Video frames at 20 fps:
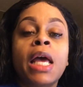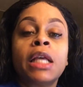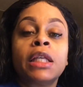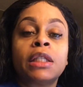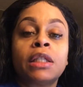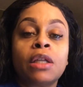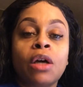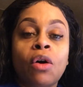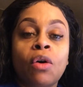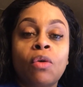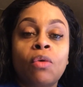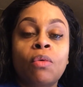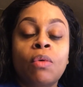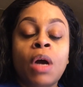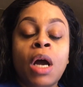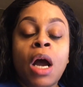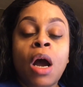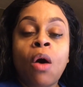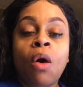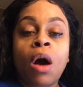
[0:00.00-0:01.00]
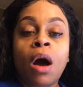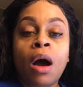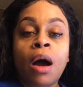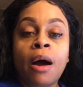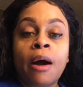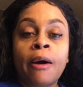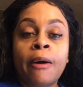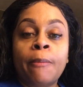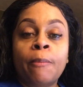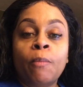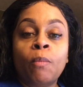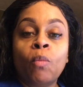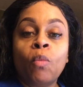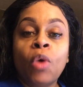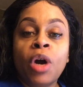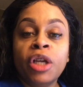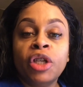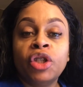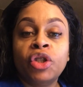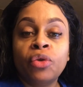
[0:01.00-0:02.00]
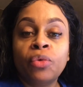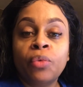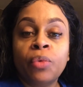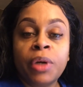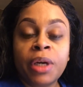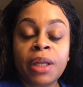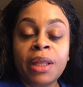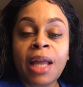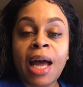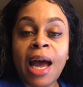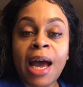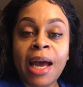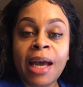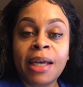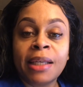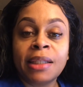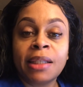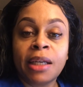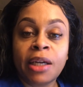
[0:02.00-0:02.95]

So once you realize